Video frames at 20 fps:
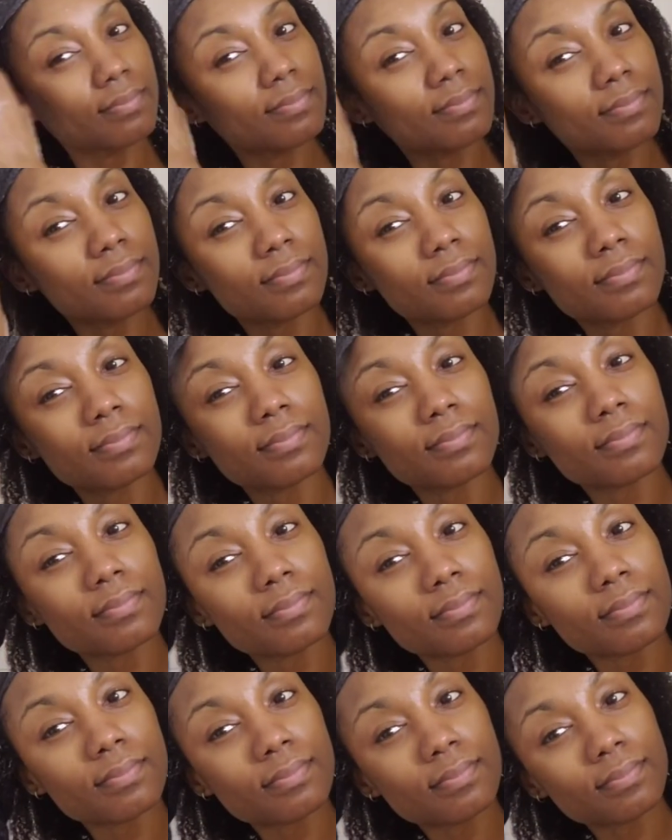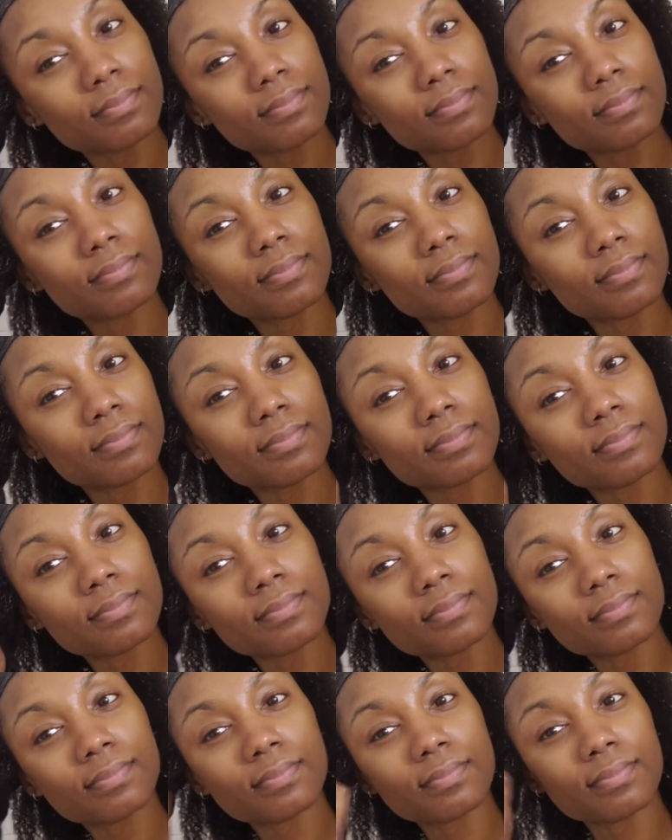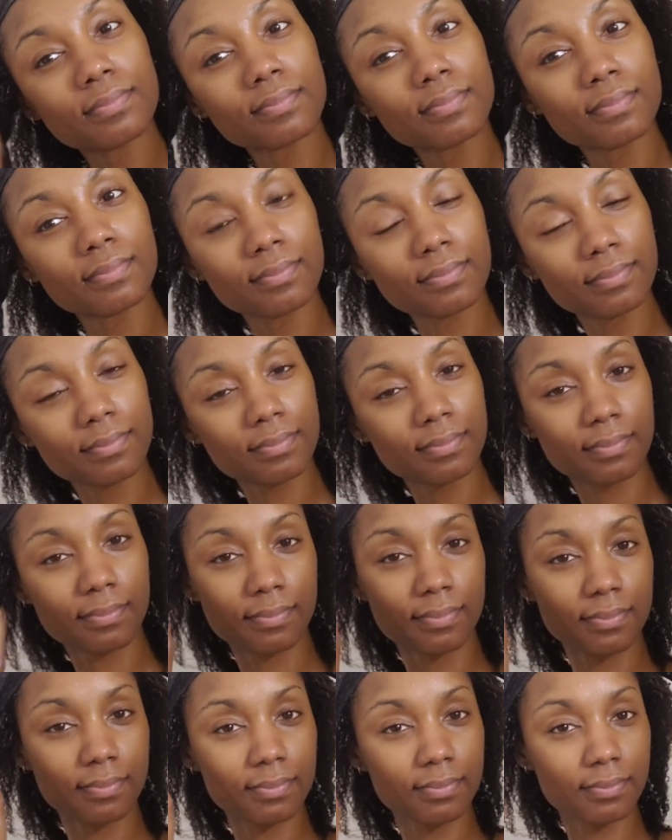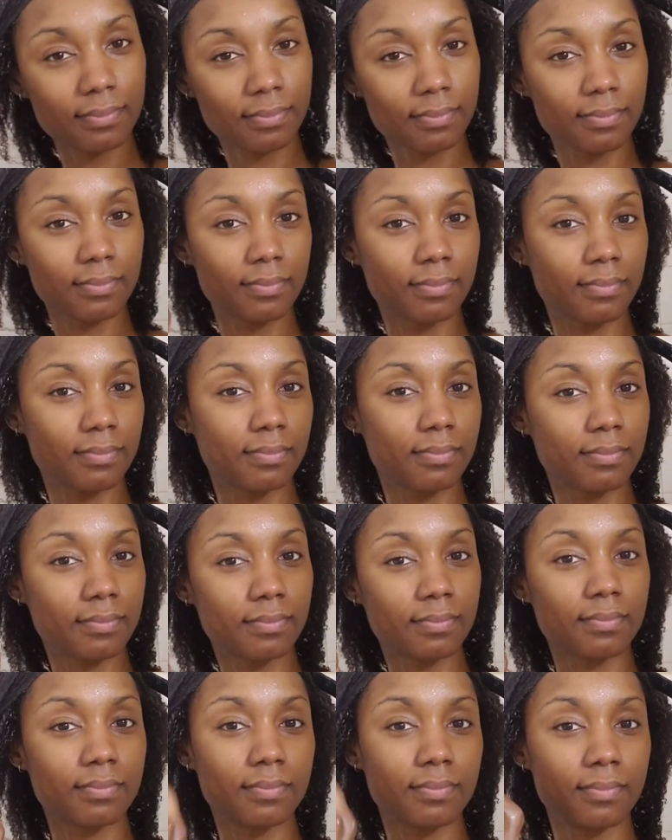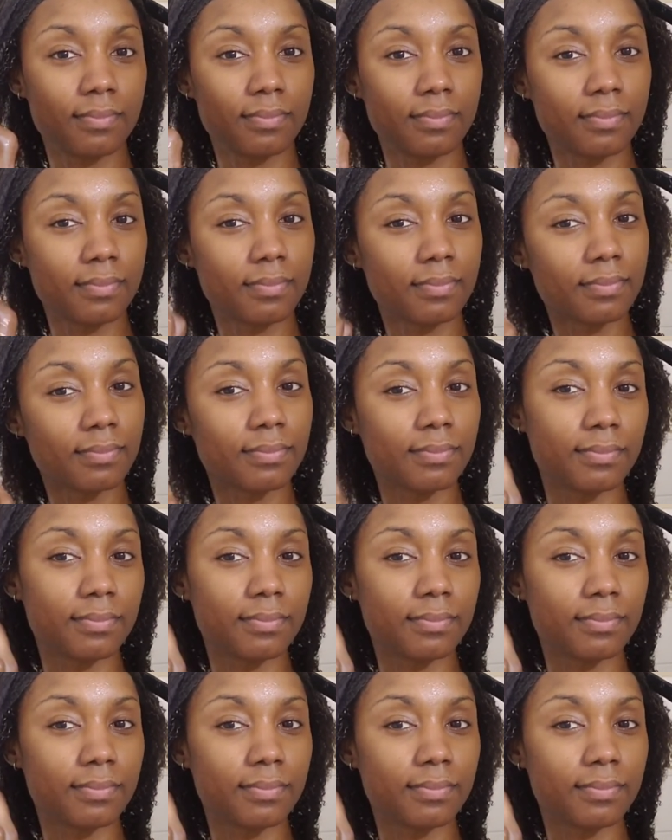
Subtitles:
Nobody speaks.